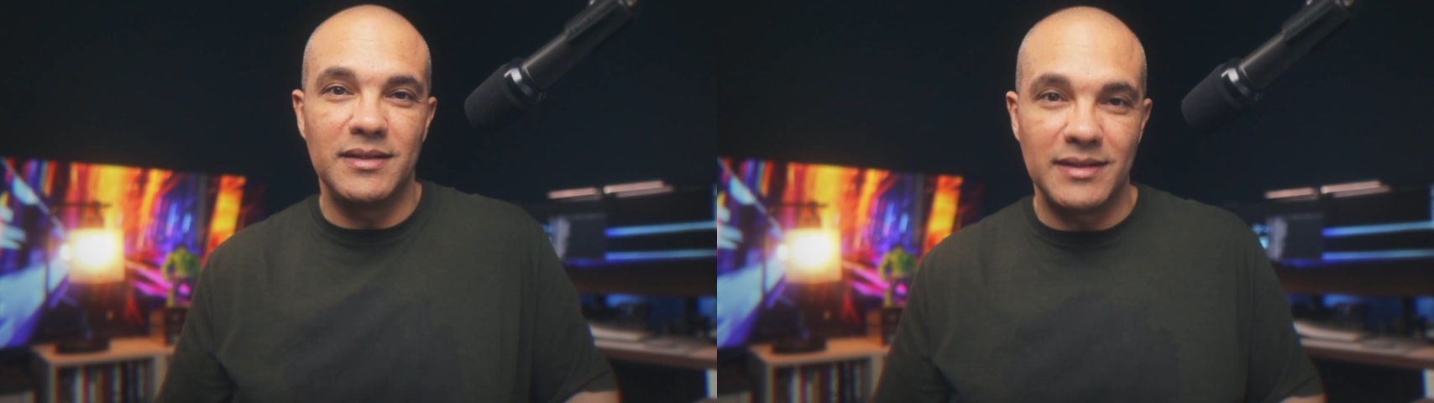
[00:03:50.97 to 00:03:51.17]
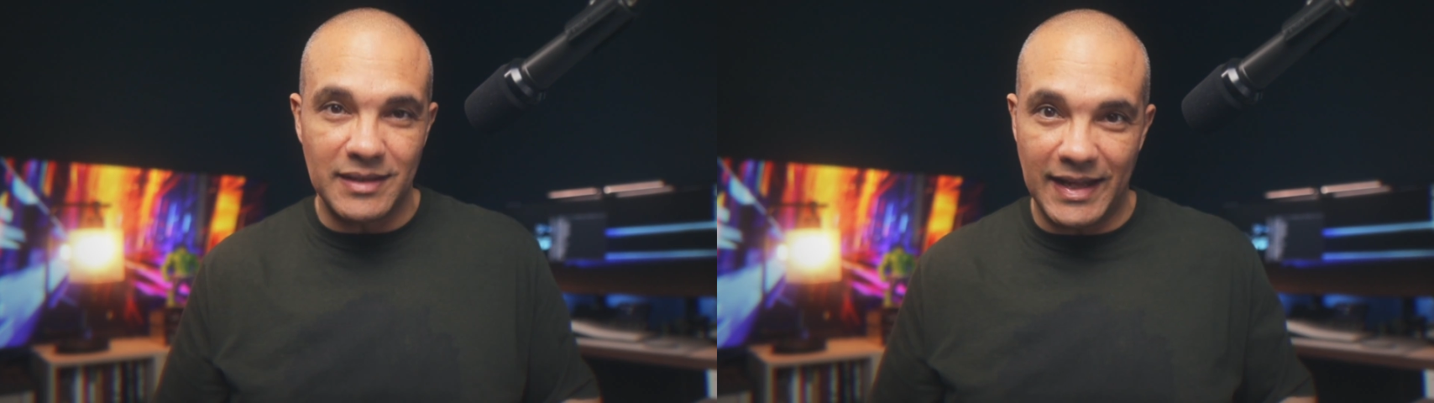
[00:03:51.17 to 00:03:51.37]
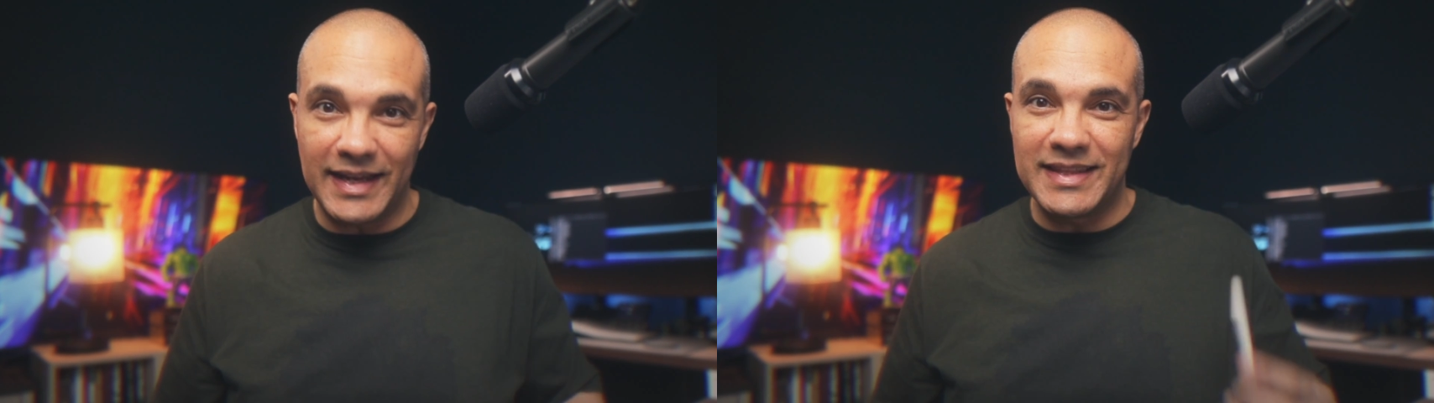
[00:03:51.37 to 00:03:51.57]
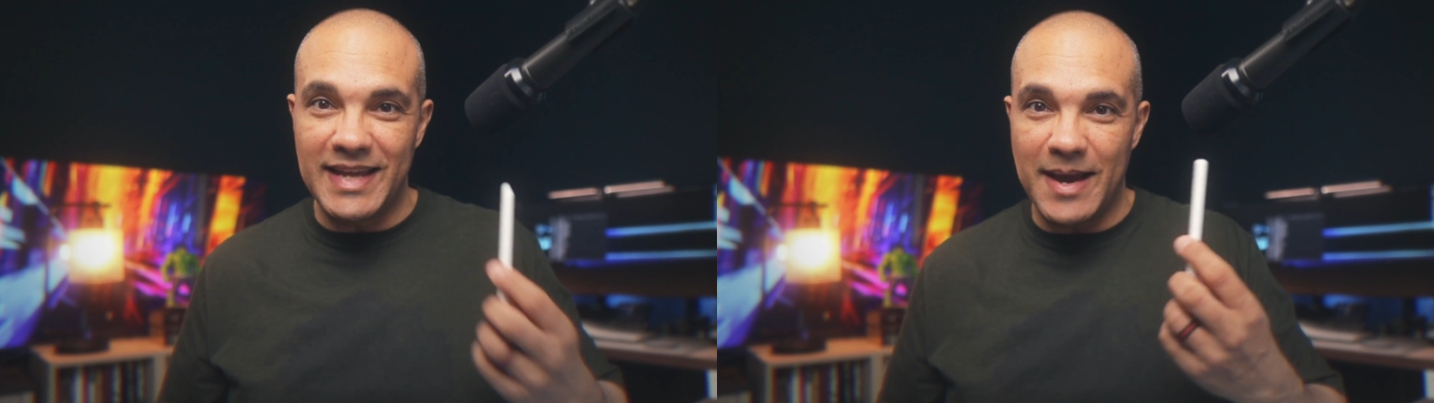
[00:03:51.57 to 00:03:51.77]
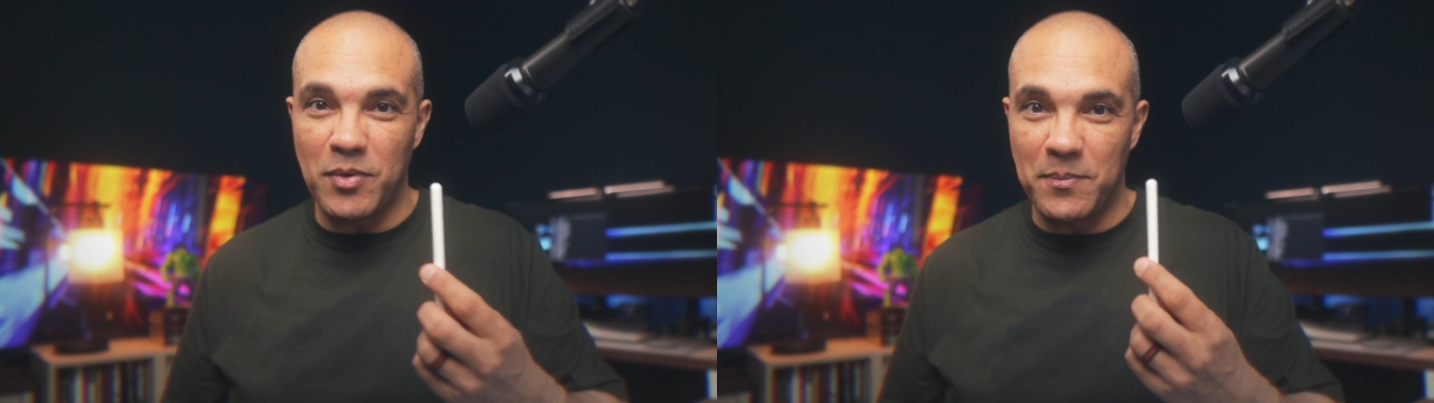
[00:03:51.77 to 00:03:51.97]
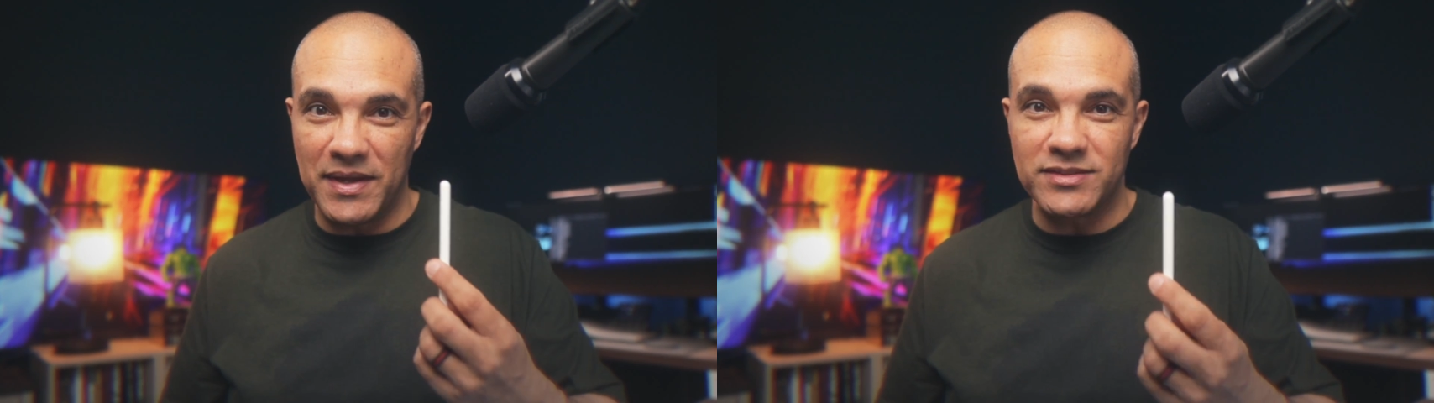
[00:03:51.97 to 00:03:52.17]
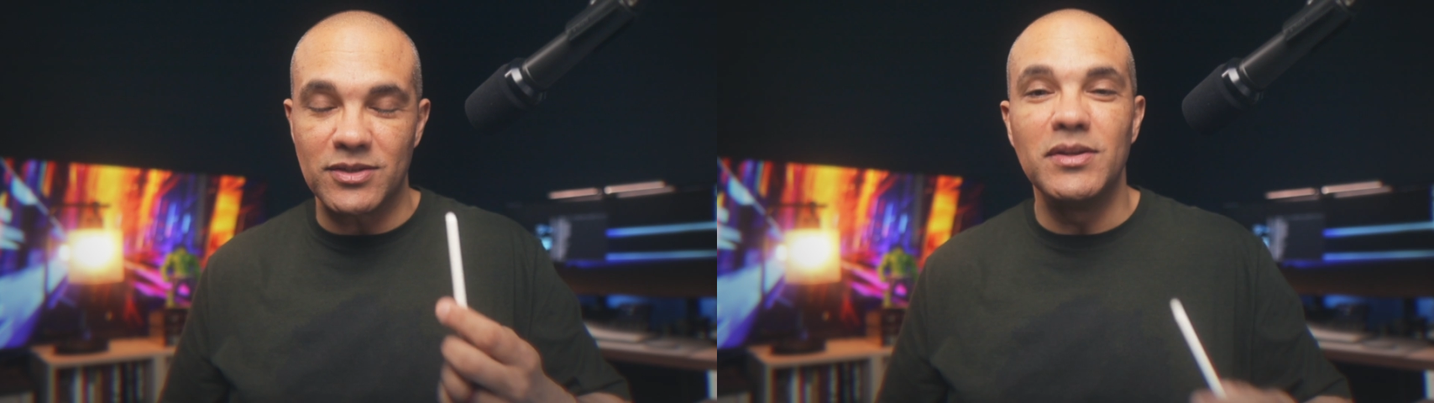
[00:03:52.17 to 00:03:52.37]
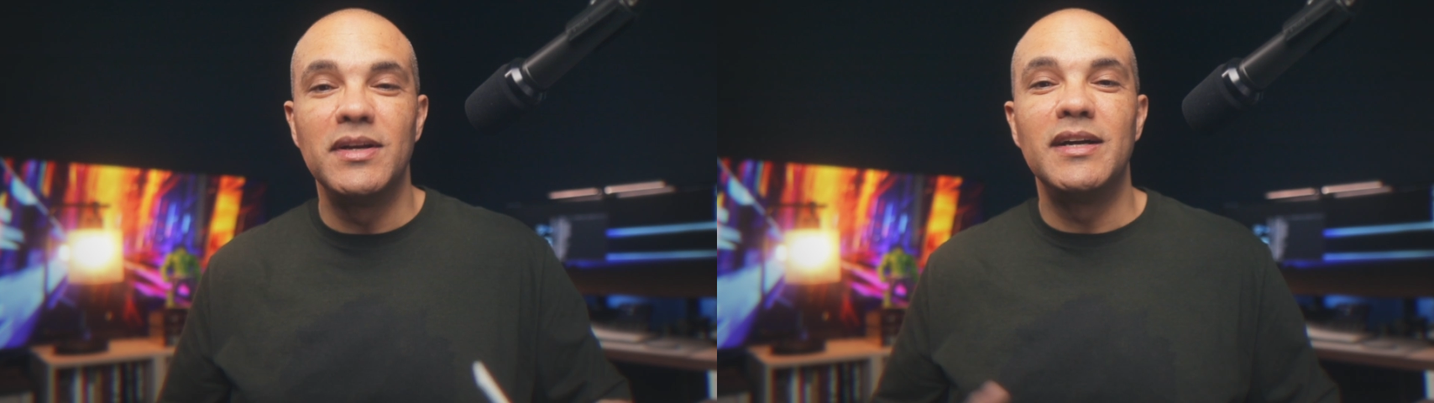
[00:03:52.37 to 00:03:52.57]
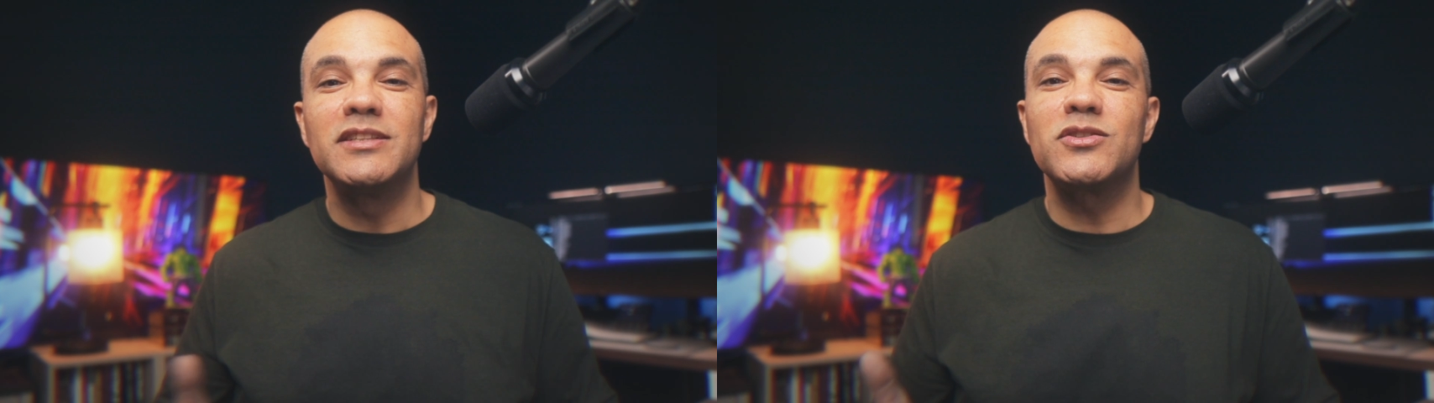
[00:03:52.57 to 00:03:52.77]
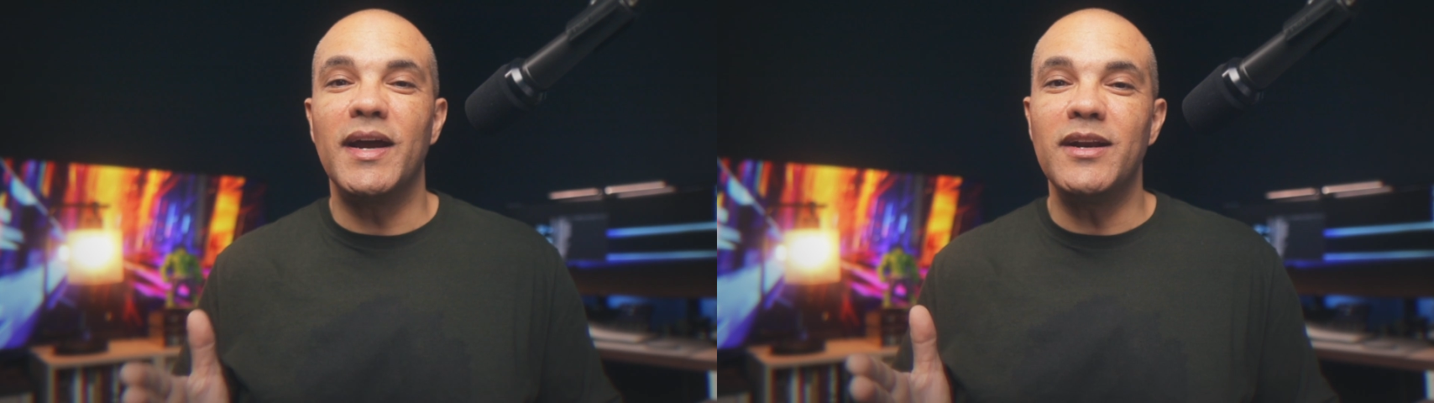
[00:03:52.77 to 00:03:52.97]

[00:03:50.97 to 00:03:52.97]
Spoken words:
like the Apple Pencil, try